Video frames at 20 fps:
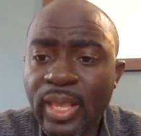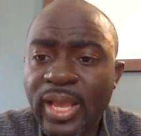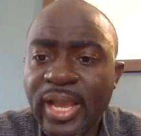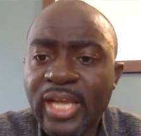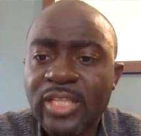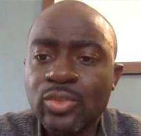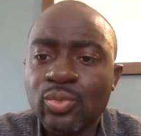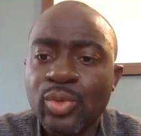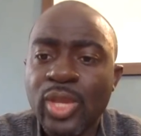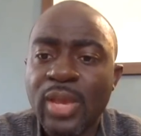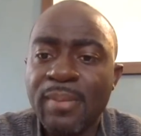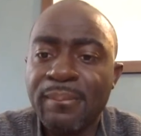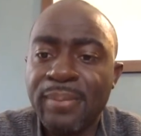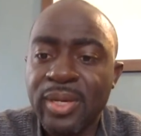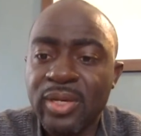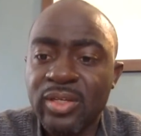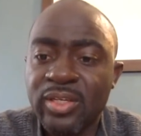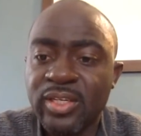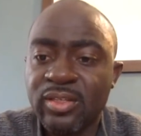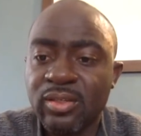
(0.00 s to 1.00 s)
as we are
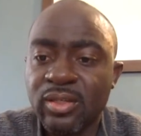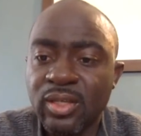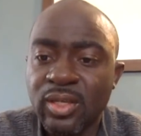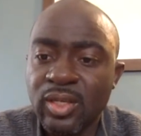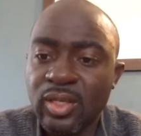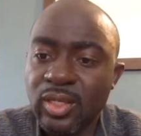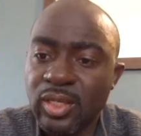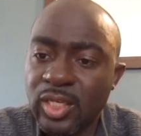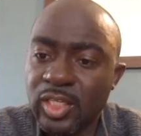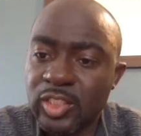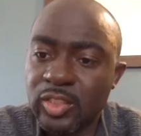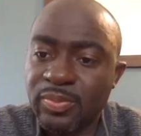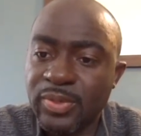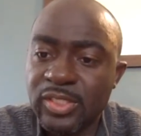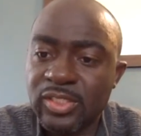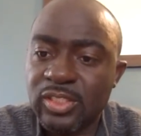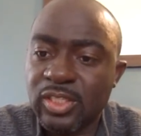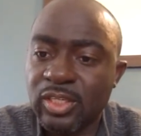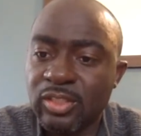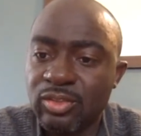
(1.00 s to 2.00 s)
building,
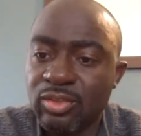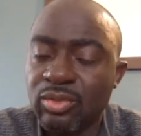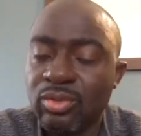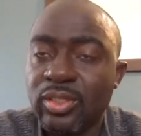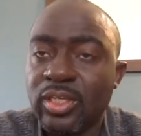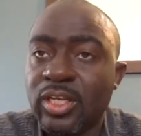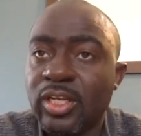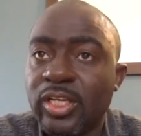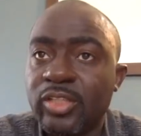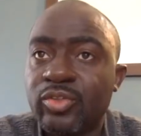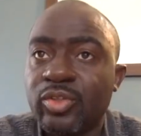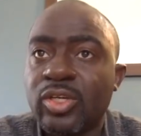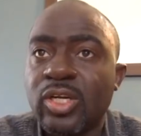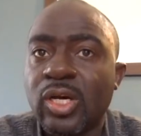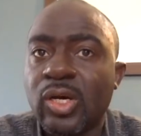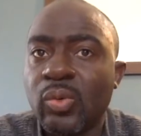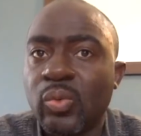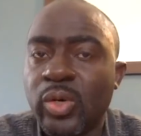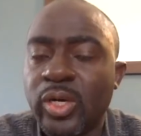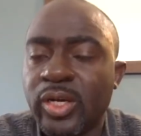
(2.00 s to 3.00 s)
especially doing the
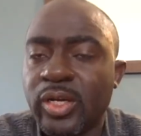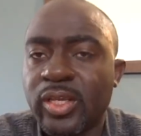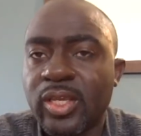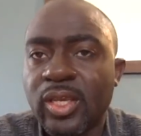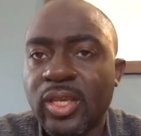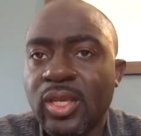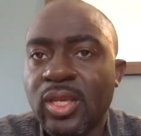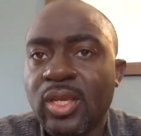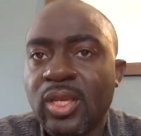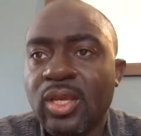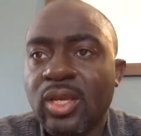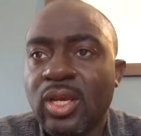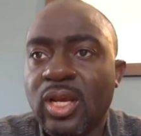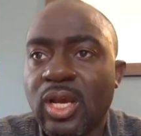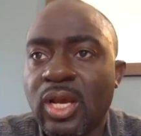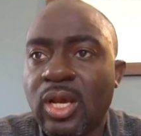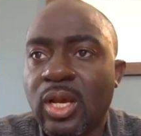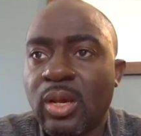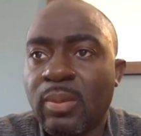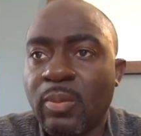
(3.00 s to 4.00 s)
electrical work,
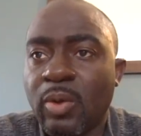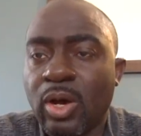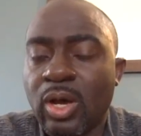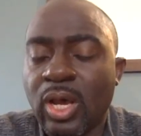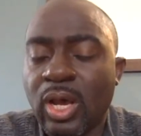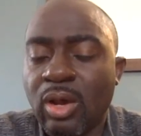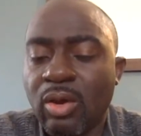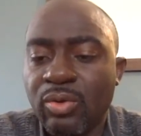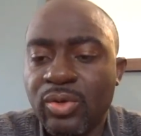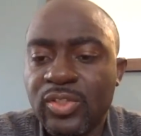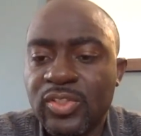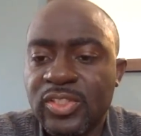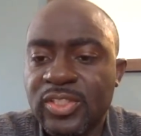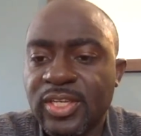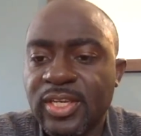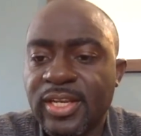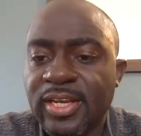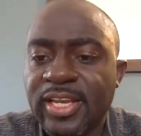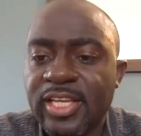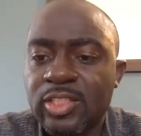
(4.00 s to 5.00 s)
I always
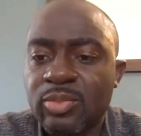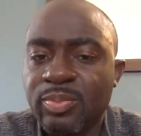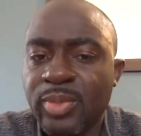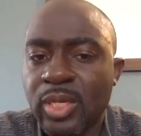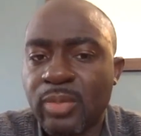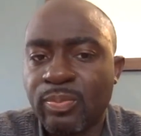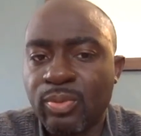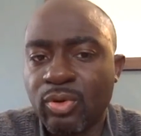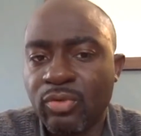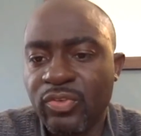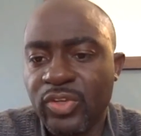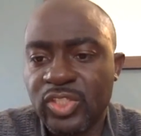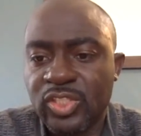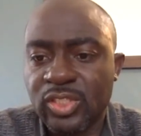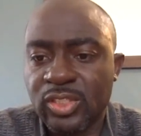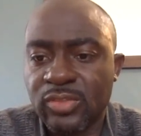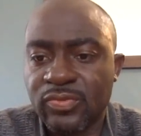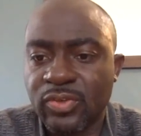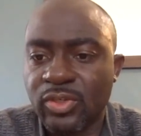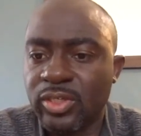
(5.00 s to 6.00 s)
say let's make
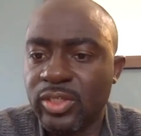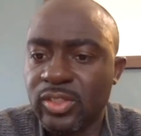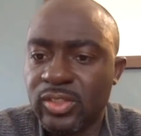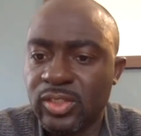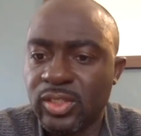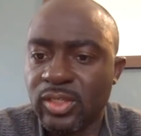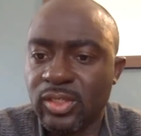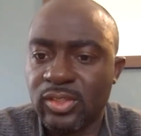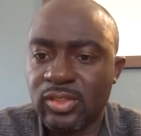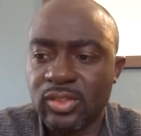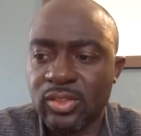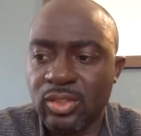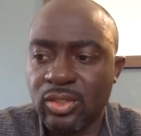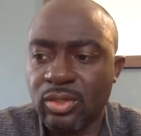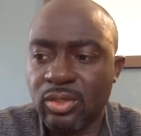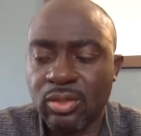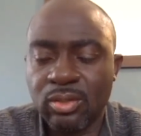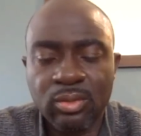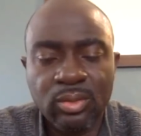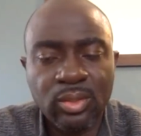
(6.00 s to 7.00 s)
provisions for these things.
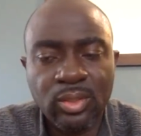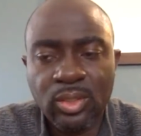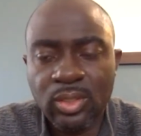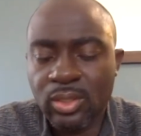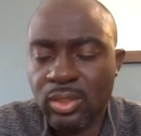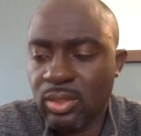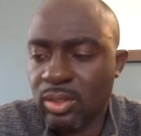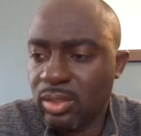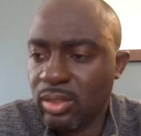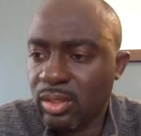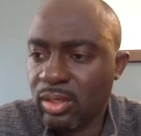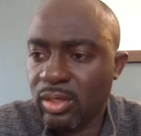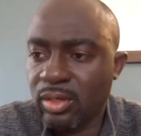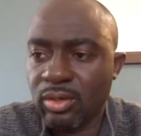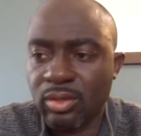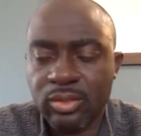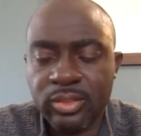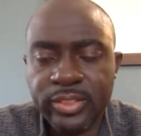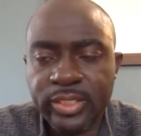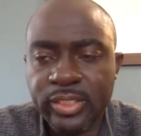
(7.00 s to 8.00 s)

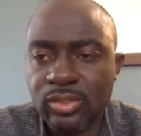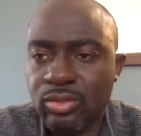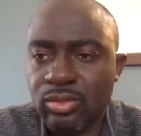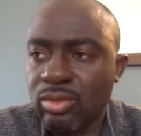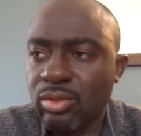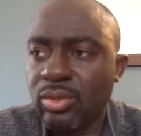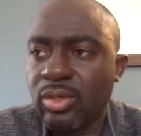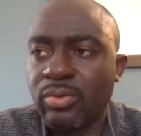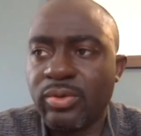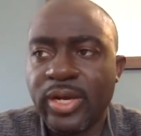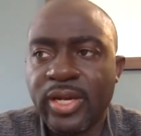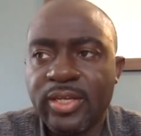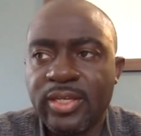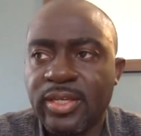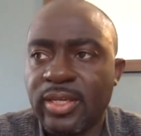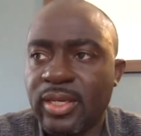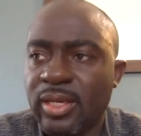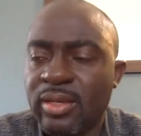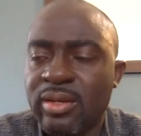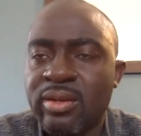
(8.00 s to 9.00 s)
Just do it right
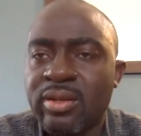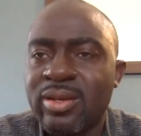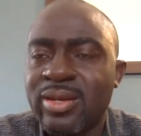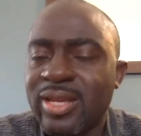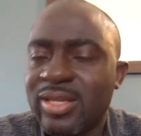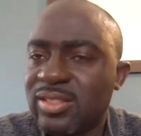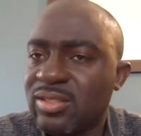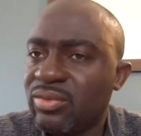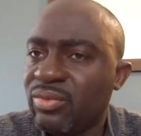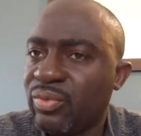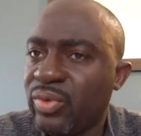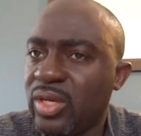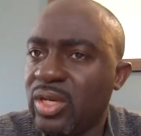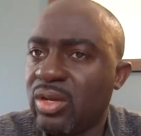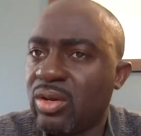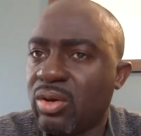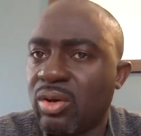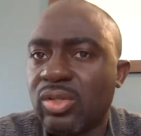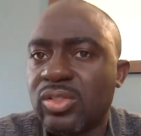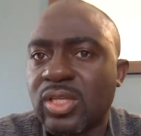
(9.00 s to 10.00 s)
there. It doesn't really
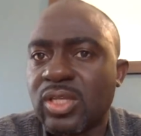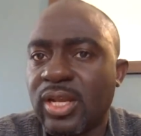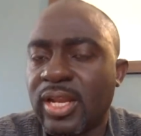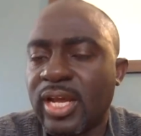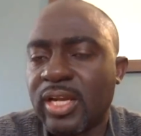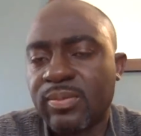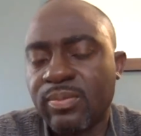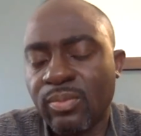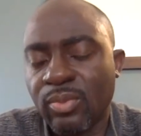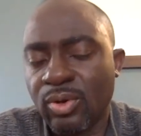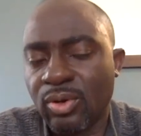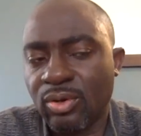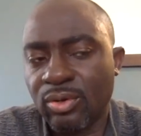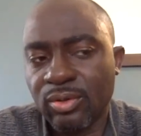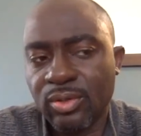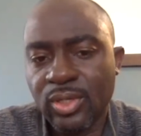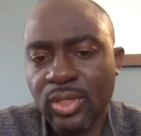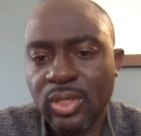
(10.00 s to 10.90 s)
cost a lot more,